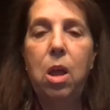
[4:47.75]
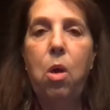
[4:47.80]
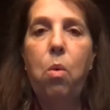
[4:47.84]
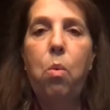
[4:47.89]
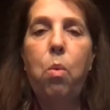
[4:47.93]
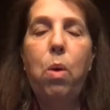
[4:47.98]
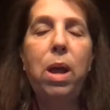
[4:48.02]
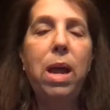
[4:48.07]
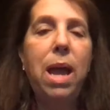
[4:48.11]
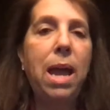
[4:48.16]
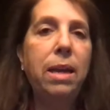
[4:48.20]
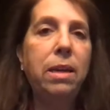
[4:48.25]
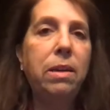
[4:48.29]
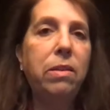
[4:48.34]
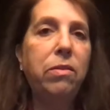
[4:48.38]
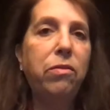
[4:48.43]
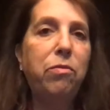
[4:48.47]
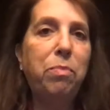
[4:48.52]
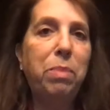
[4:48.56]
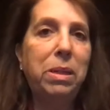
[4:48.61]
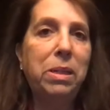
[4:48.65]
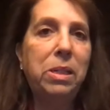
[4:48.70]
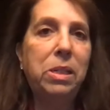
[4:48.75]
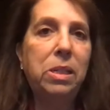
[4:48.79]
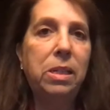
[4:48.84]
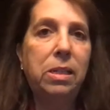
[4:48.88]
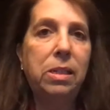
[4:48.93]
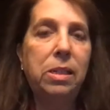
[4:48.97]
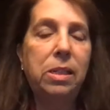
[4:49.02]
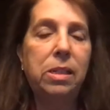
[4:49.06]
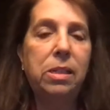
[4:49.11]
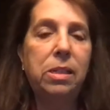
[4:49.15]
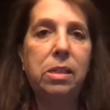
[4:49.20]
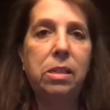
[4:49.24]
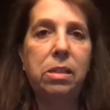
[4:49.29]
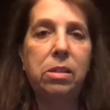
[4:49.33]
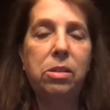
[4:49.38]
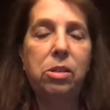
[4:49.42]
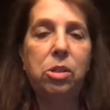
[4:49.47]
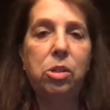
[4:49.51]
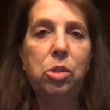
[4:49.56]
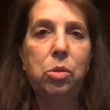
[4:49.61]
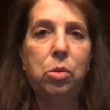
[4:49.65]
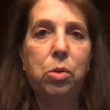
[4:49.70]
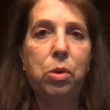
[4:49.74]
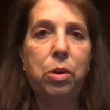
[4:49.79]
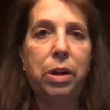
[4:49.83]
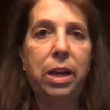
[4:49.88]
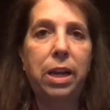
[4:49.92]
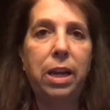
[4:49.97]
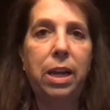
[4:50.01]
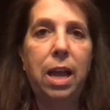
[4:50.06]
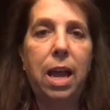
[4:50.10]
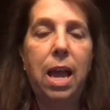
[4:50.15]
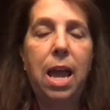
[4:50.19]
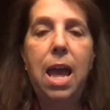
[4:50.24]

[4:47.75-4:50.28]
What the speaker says: What kind of business is this story?